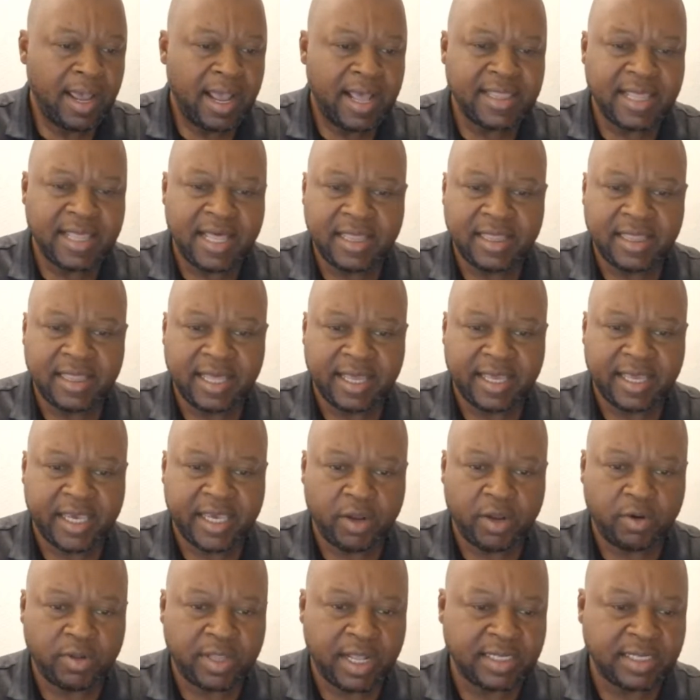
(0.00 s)
And then the
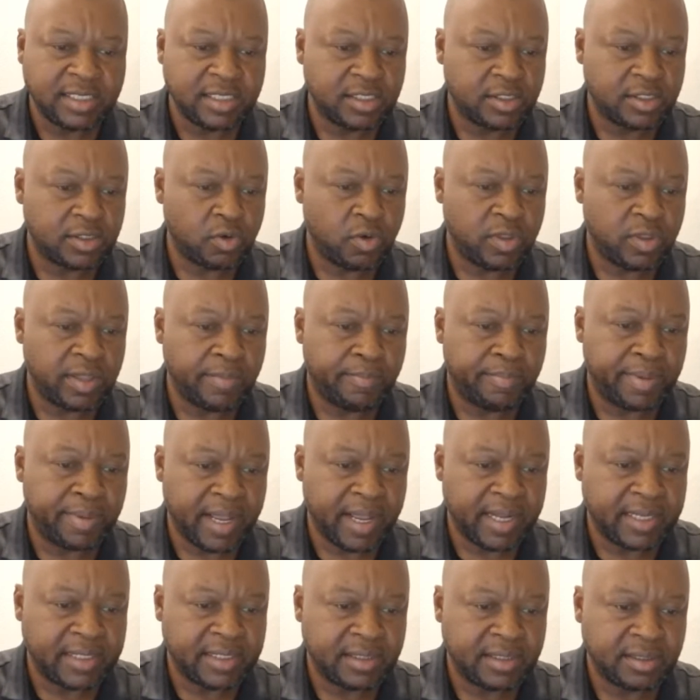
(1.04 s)
girl that is on the
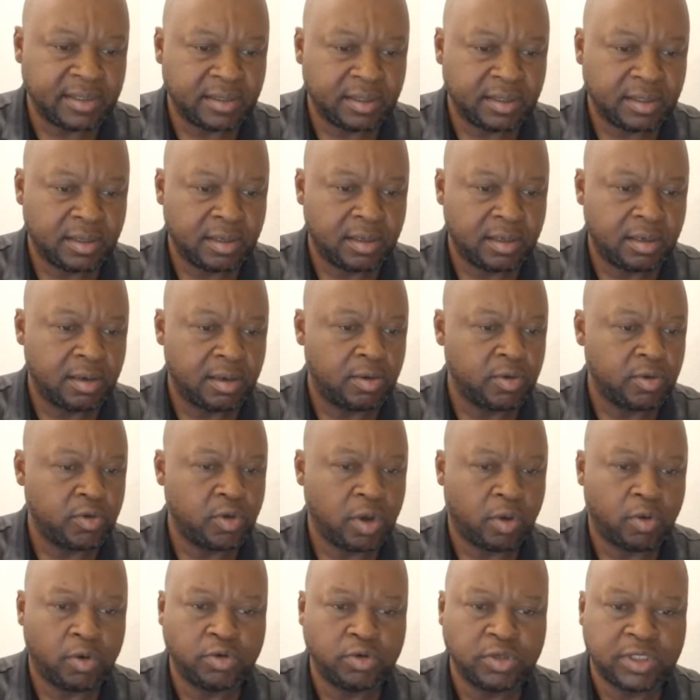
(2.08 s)
bed,
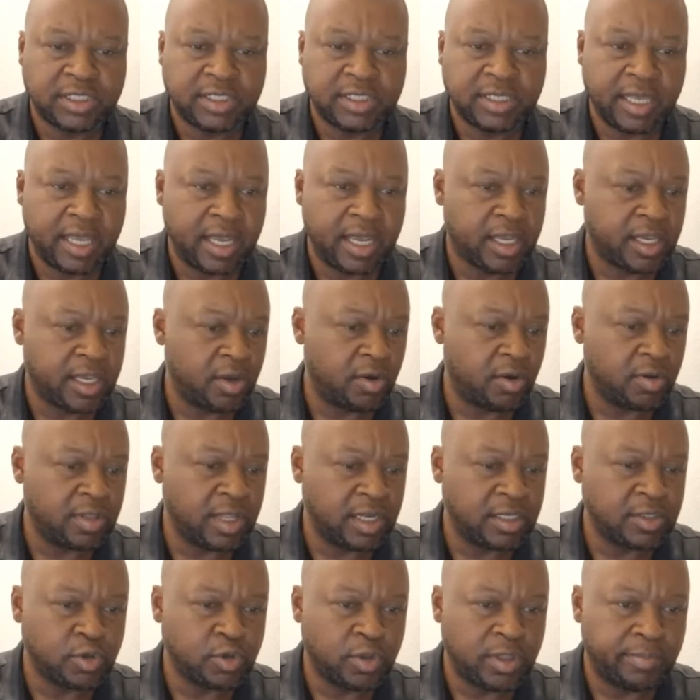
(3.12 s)
you're going to see a girl
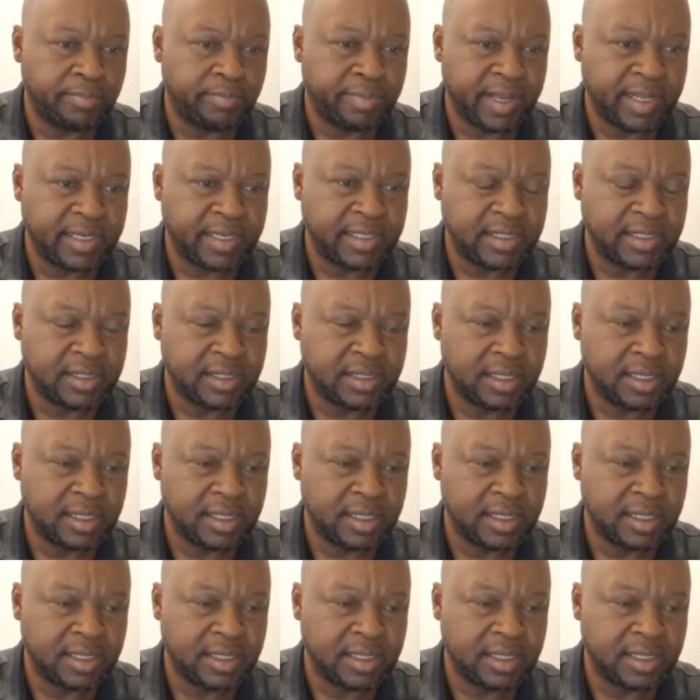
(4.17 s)
that is on the bed.